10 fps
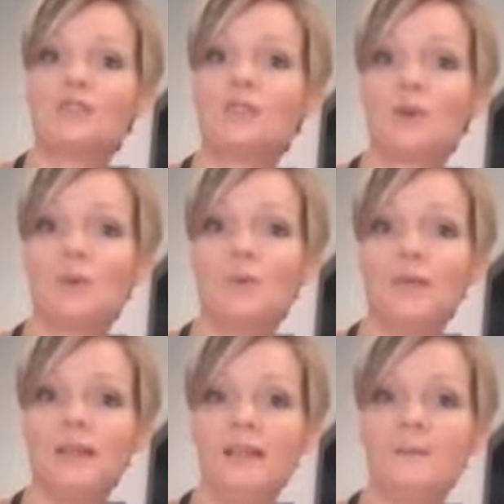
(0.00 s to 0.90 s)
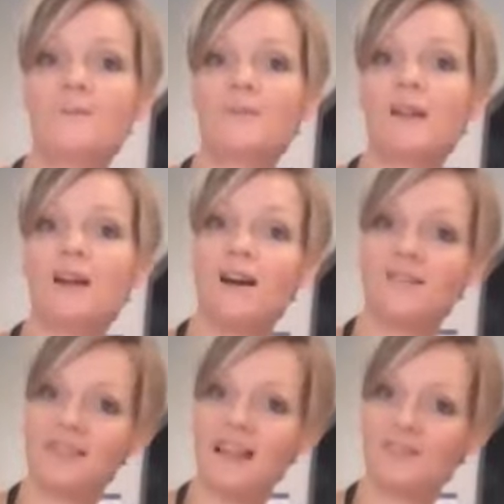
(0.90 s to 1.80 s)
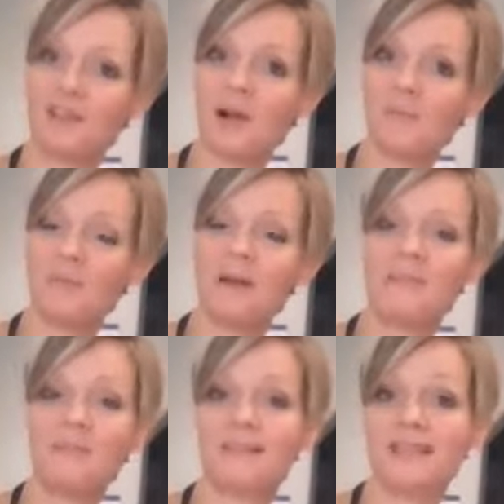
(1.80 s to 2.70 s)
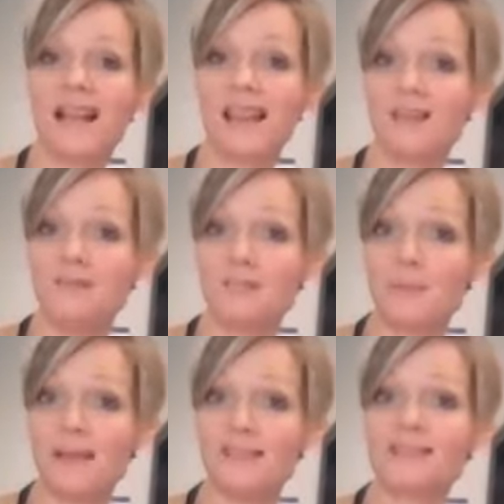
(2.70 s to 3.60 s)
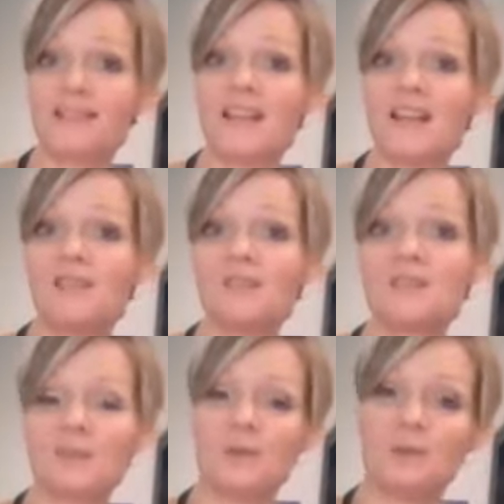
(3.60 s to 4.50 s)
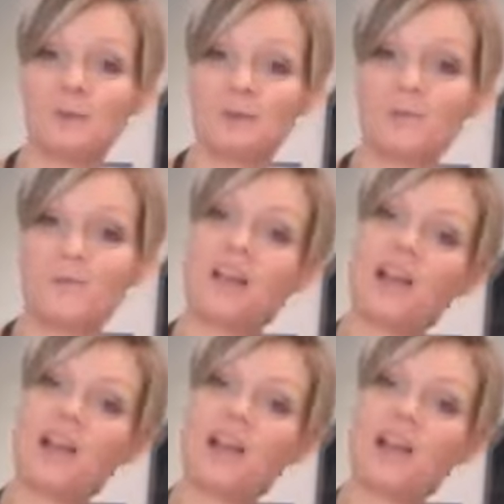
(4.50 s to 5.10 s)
so we often have to compromise because I love spice. So the